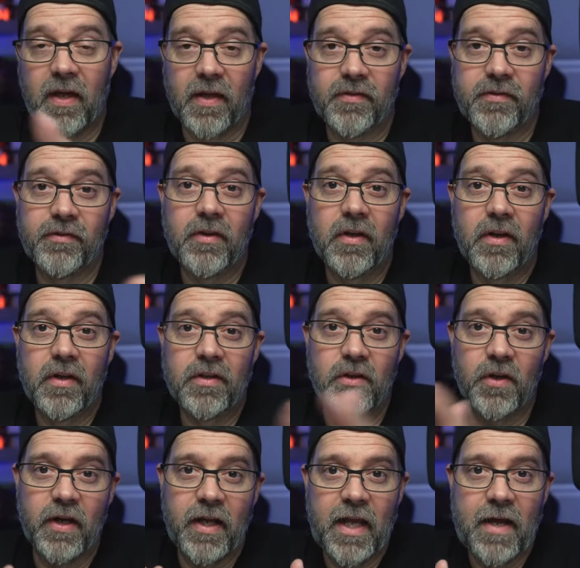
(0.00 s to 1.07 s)
hence
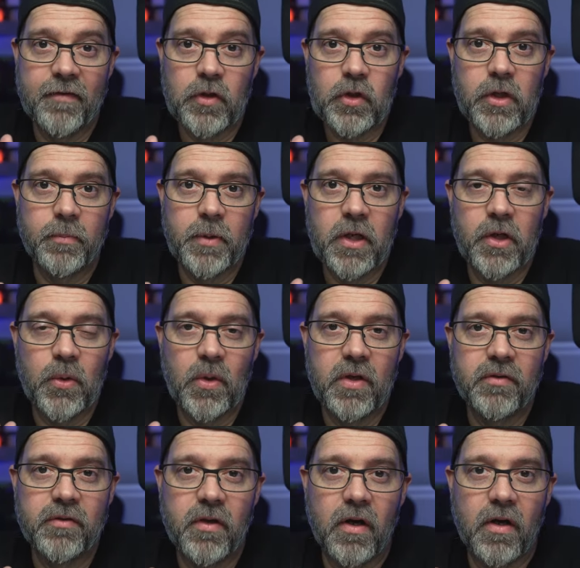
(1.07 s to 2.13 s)
you're going to have a little bit of
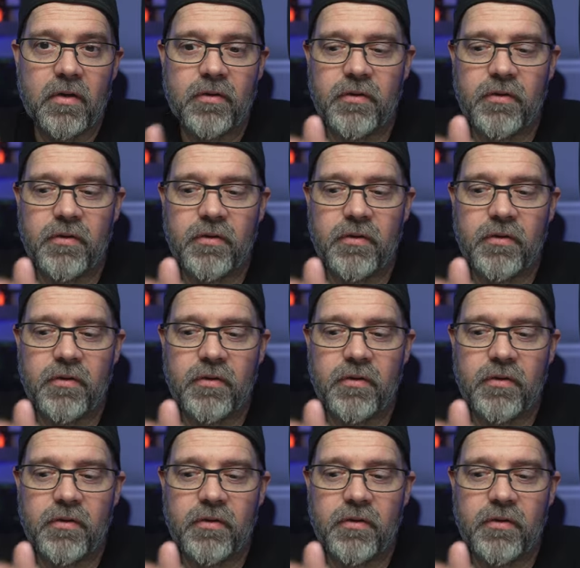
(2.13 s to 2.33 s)
noise there.